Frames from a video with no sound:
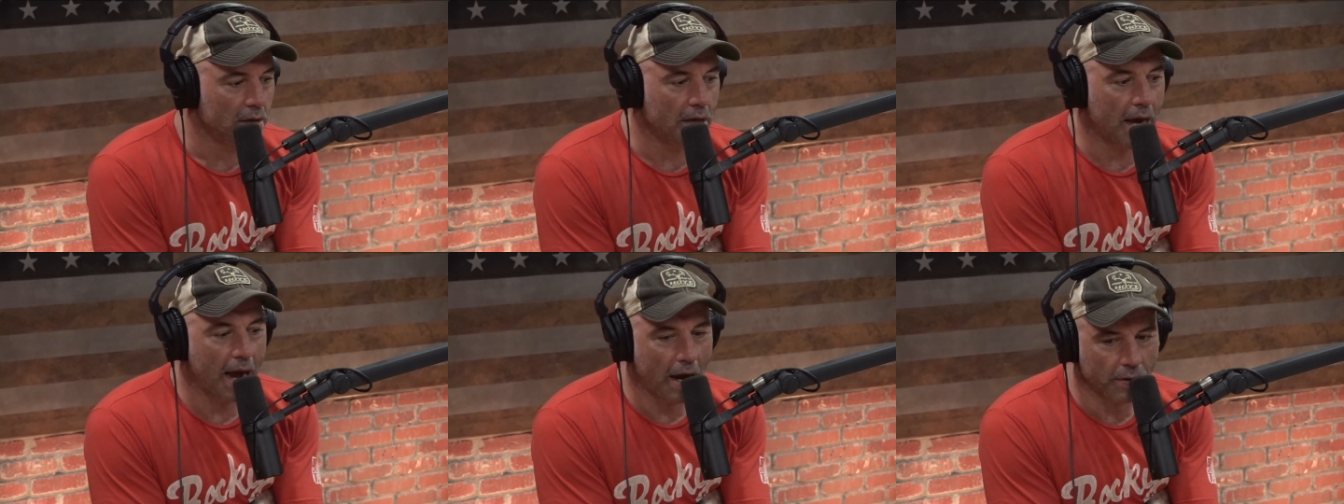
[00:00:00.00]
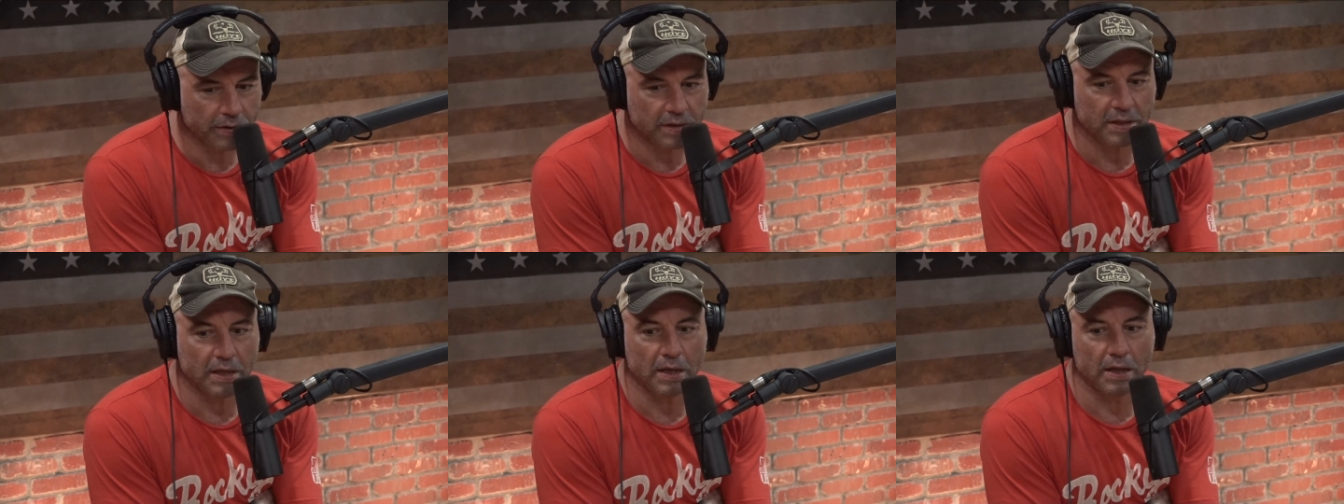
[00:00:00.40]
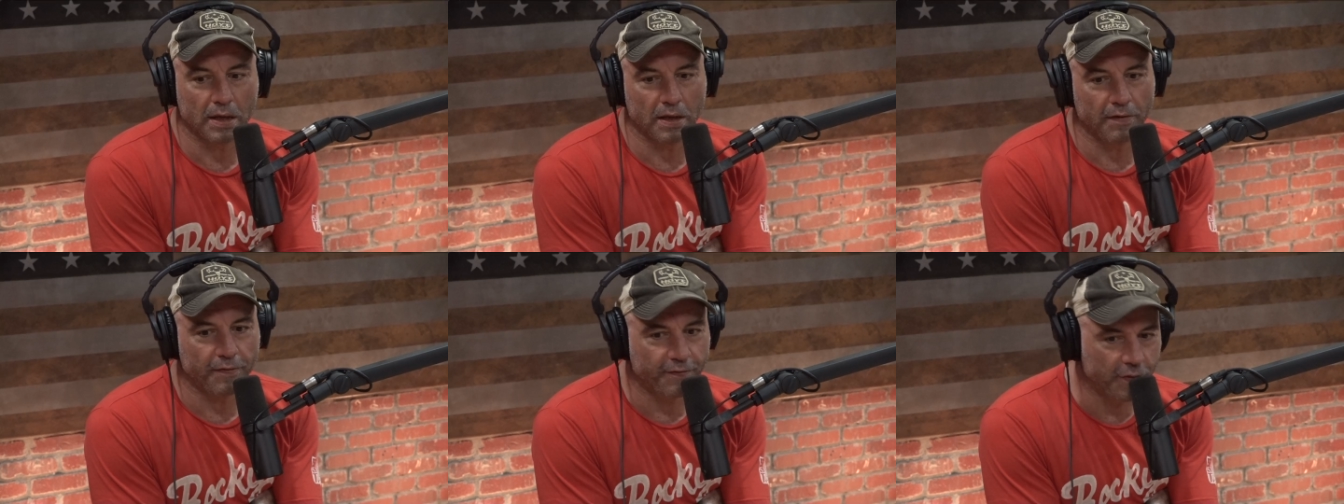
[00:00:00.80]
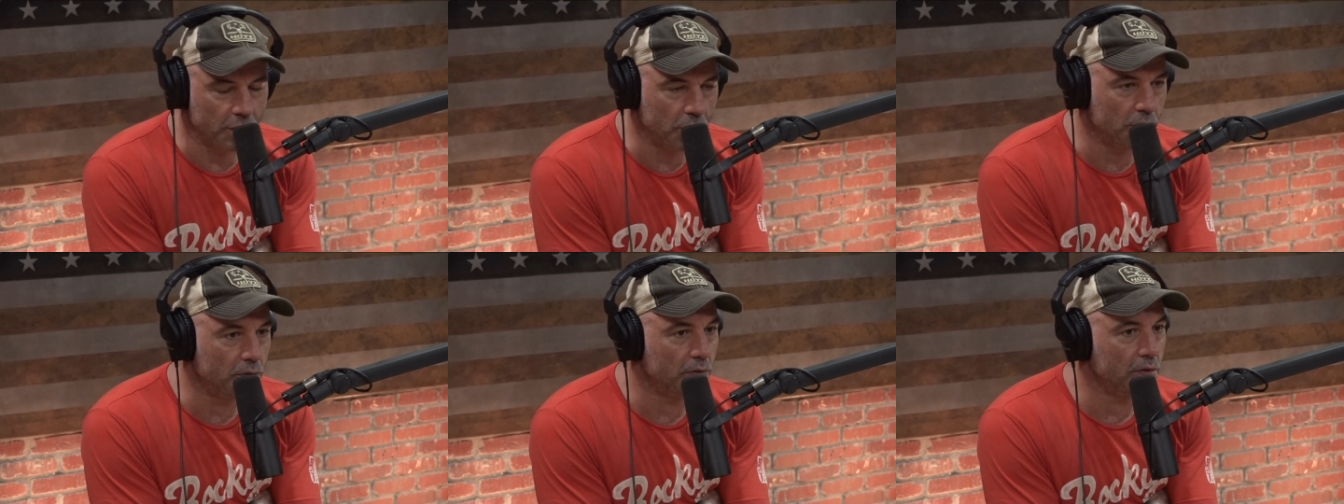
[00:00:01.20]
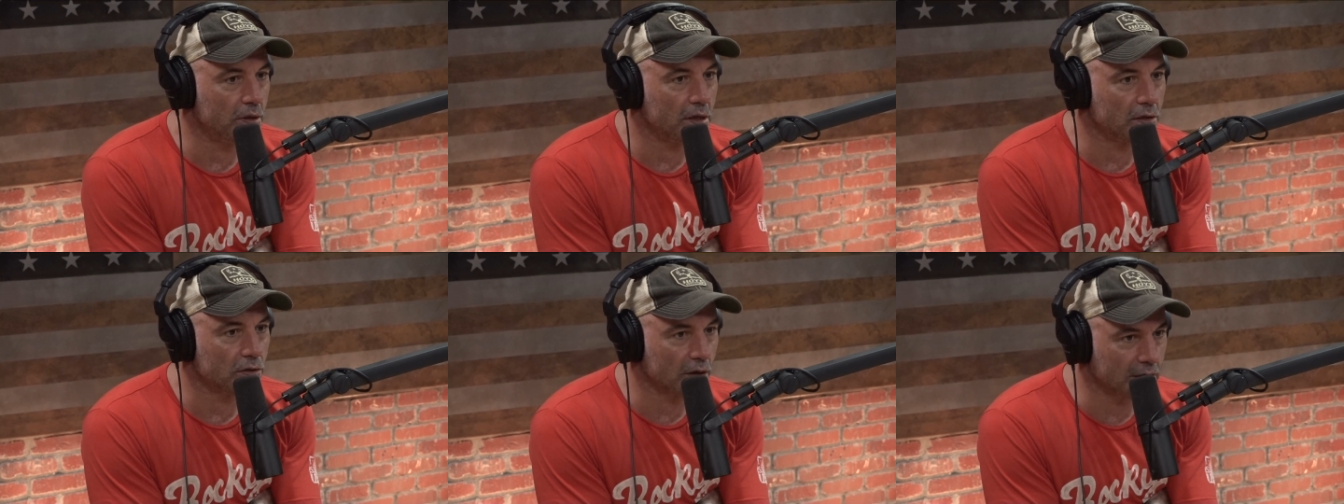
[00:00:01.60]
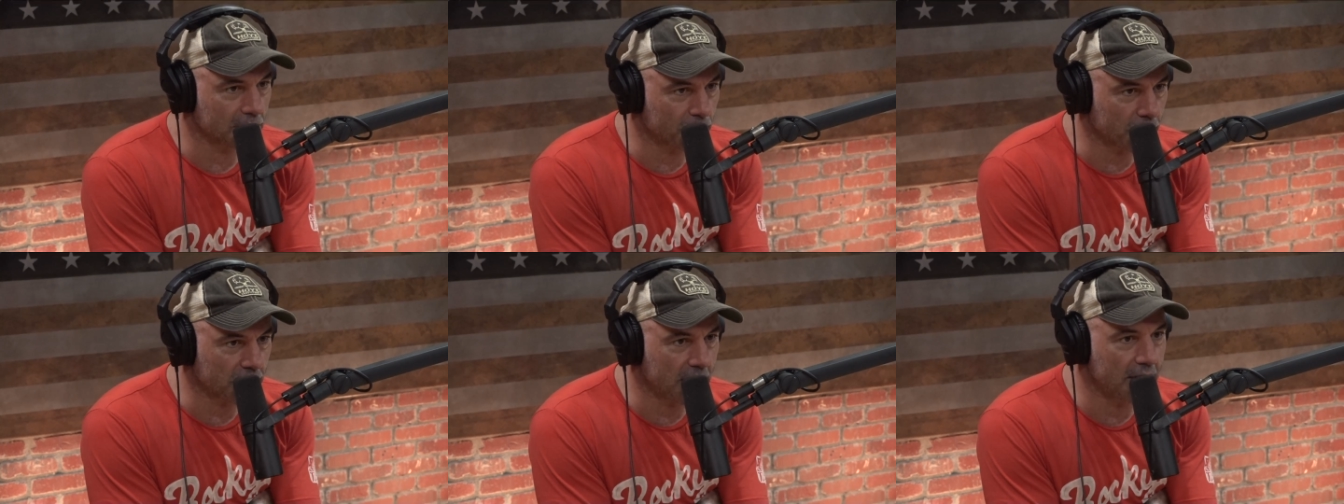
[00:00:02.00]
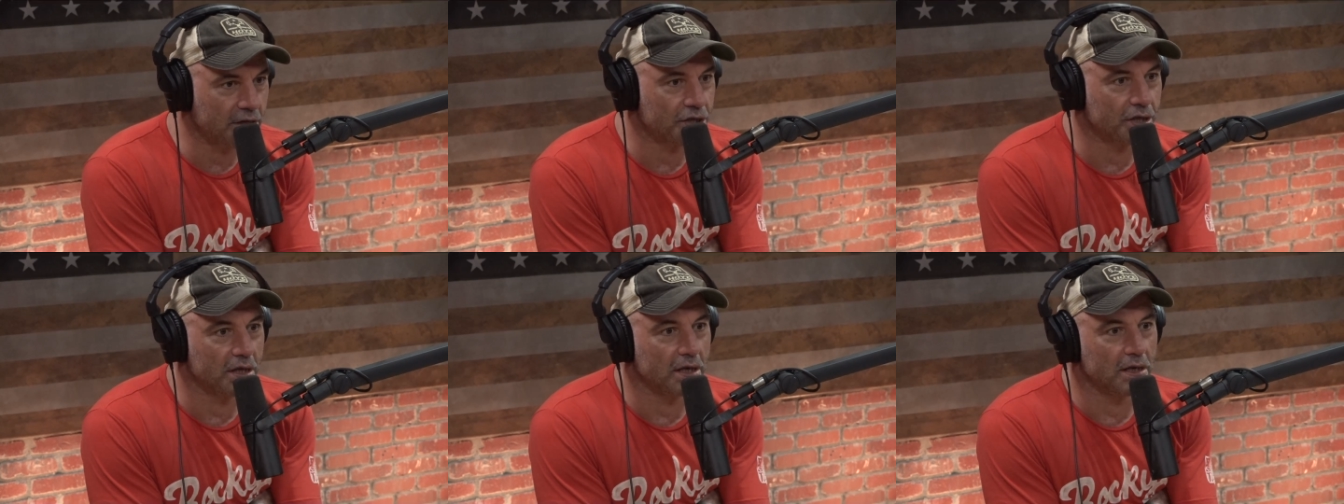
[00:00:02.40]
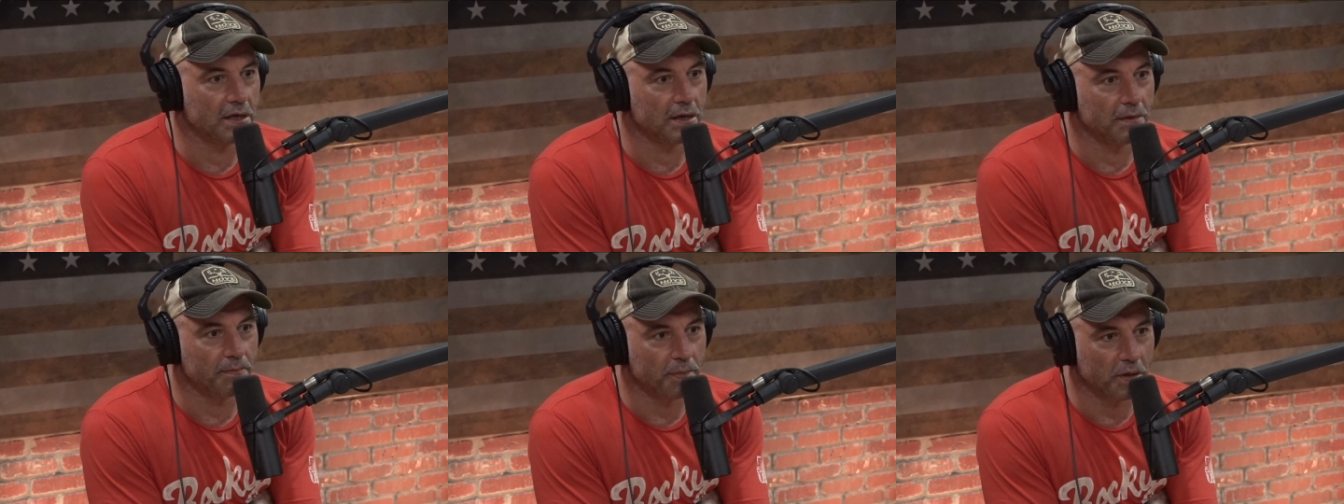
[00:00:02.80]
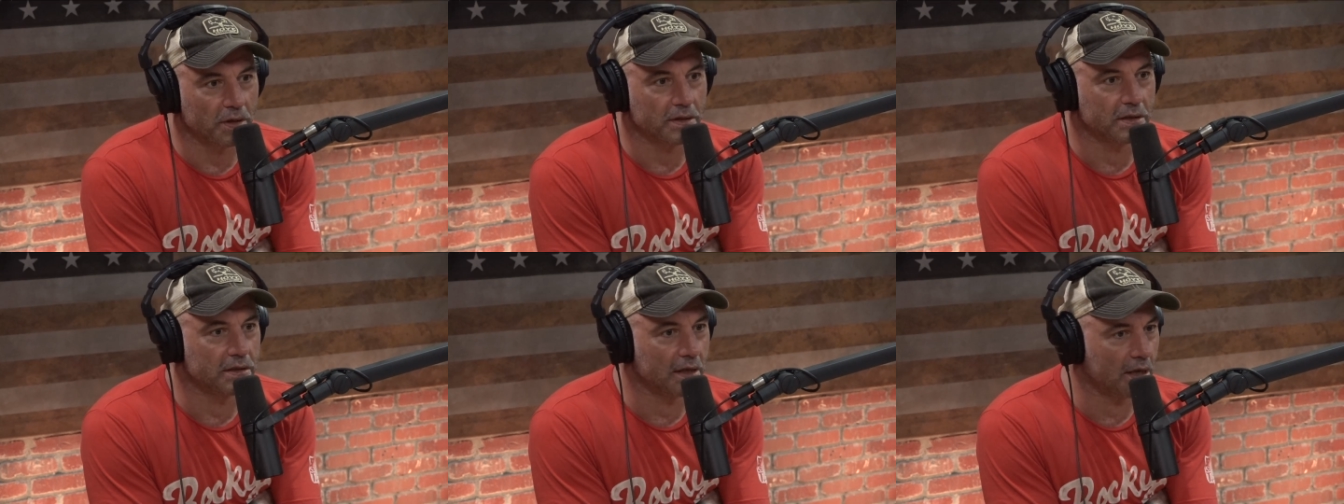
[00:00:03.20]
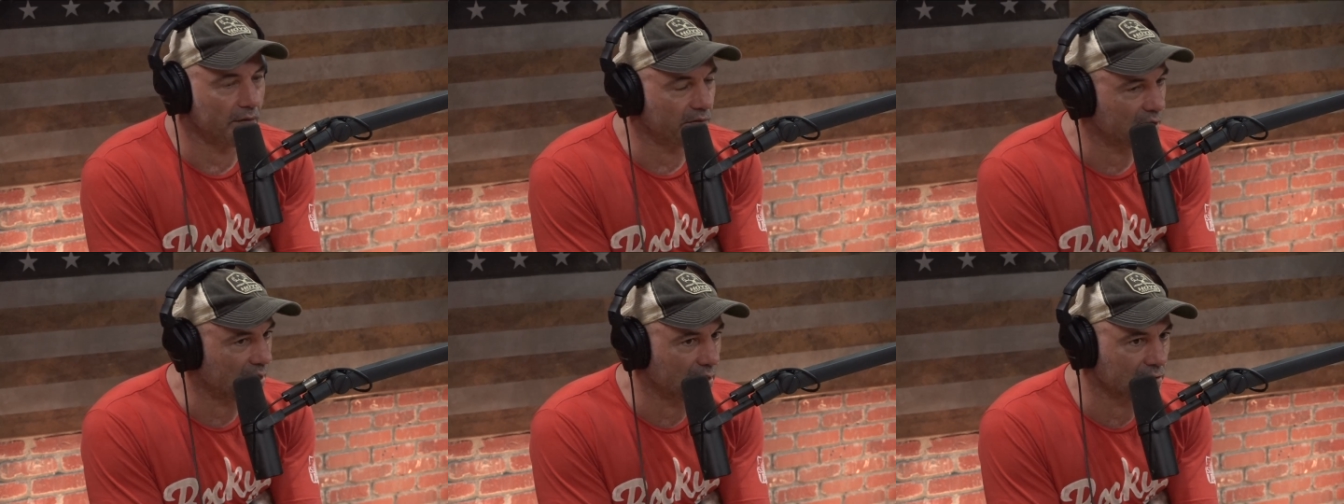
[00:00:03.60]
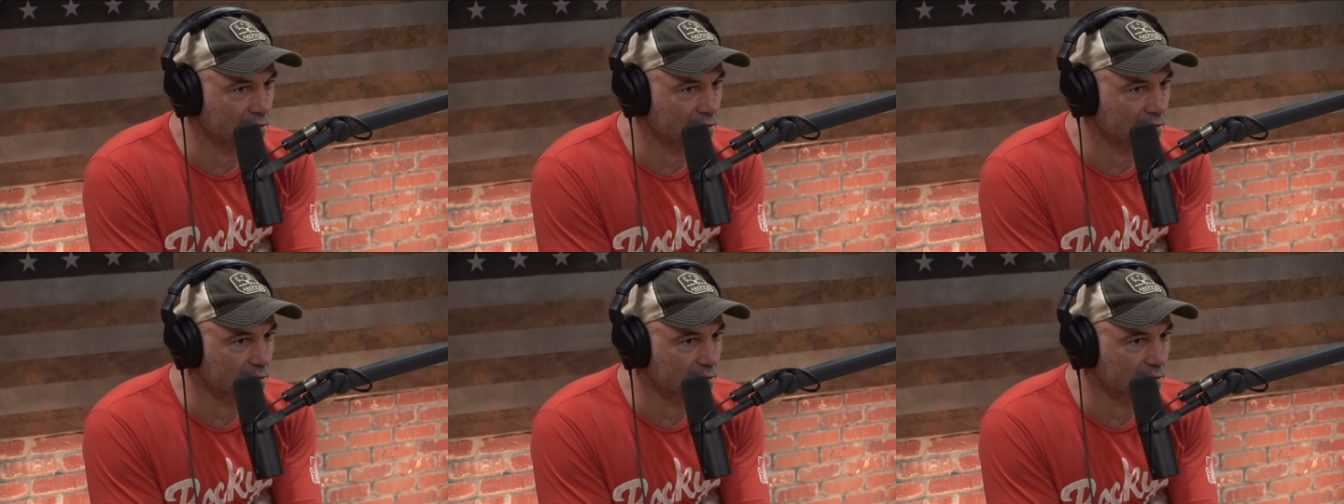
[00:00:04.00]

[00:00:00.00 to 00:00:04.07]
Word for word: housing and food and transportation and books and everything yeah.